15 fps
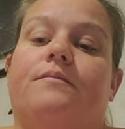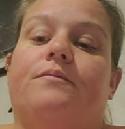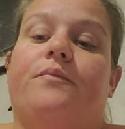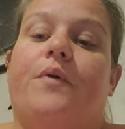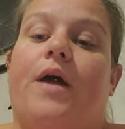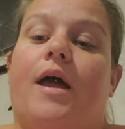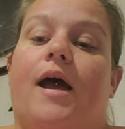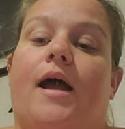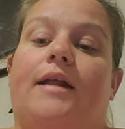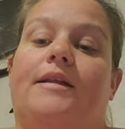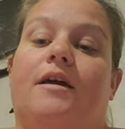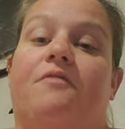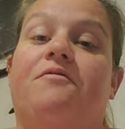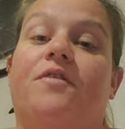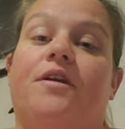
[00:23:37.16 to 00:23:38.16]
but I
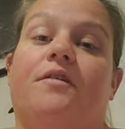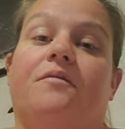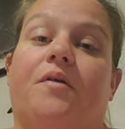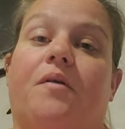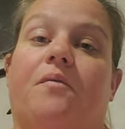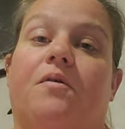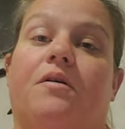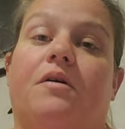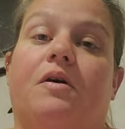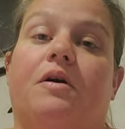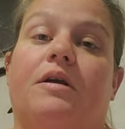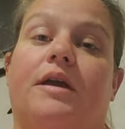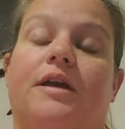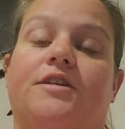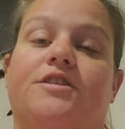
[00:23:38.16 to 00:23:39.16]
definitely will
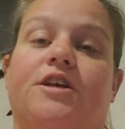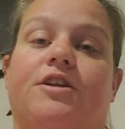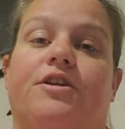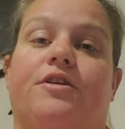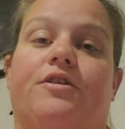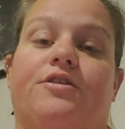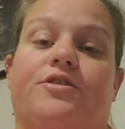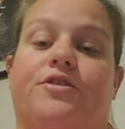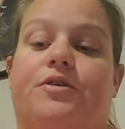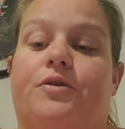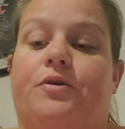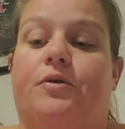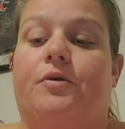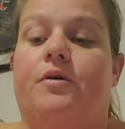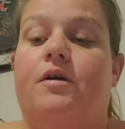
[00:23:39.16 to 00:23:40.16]
continue to
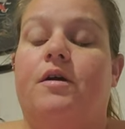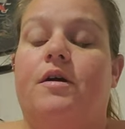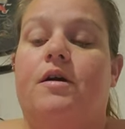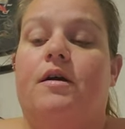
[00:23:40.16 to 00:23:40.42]
do